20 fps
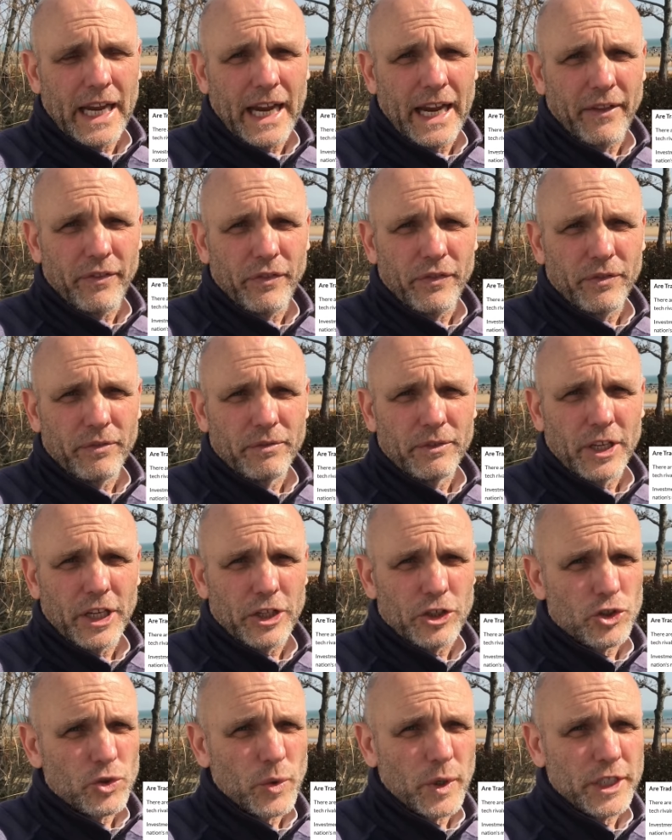and
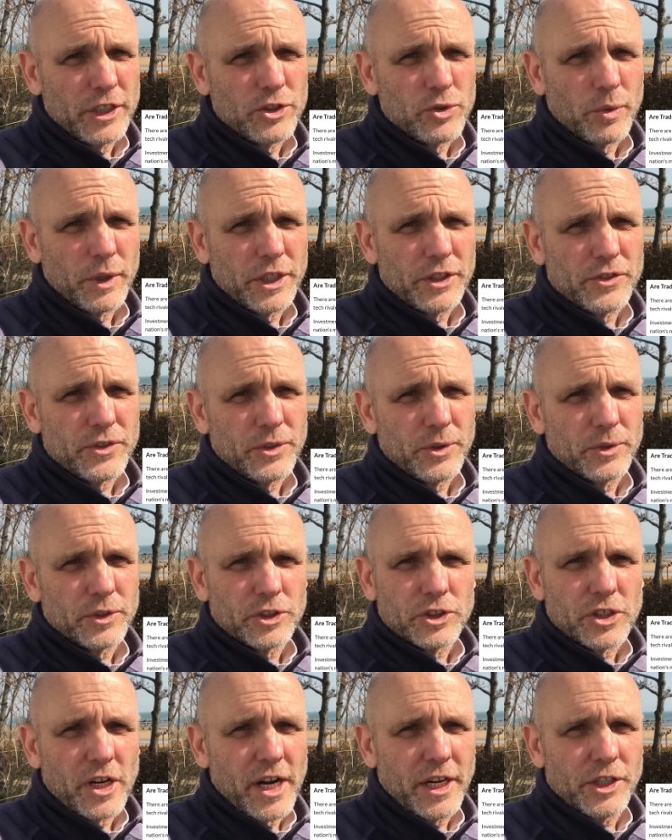in 2022,
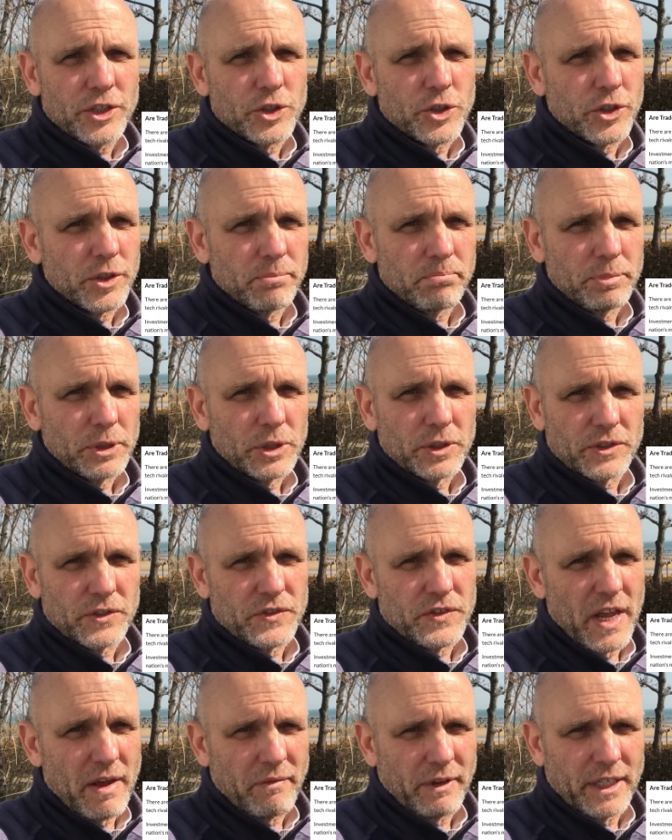the Chinese couldn't build a
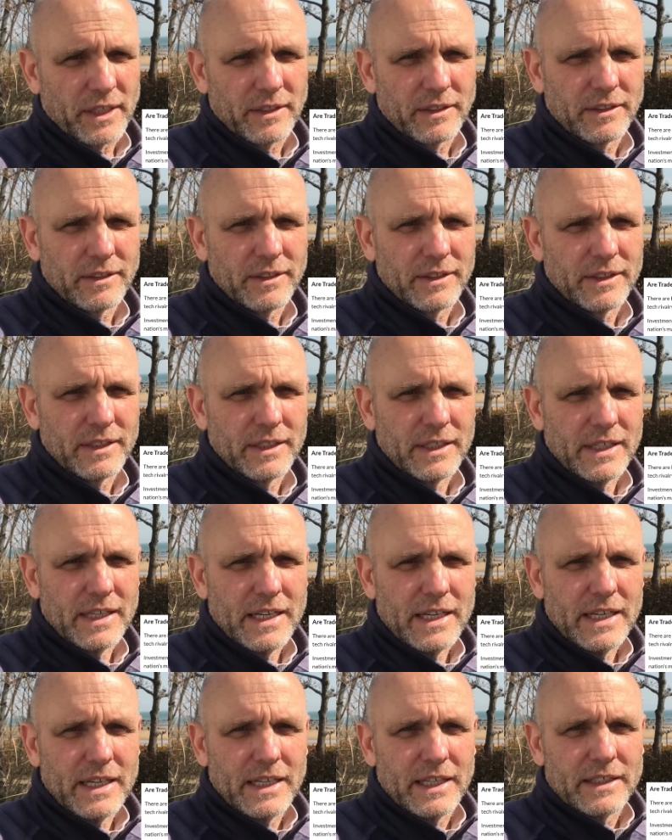seven.
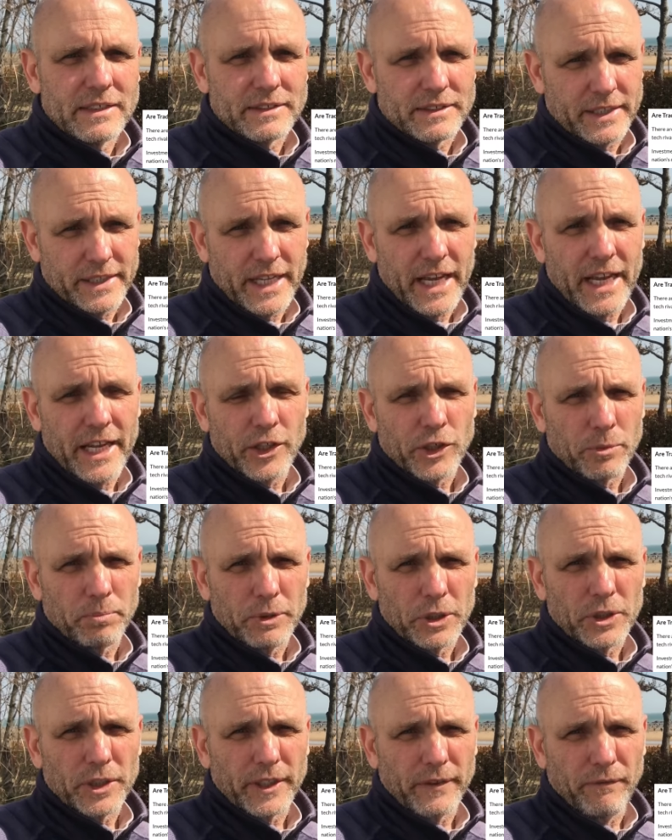Today, they're
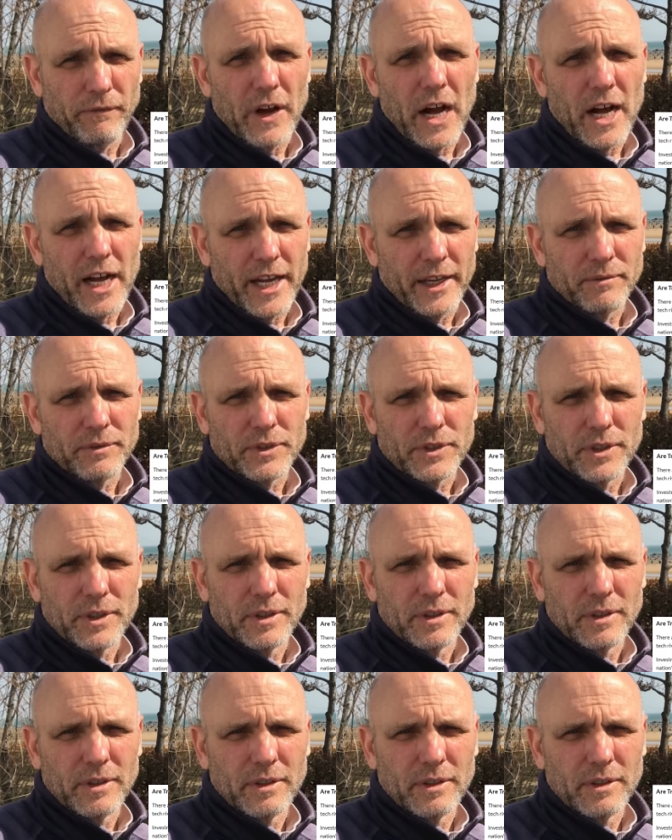building fives.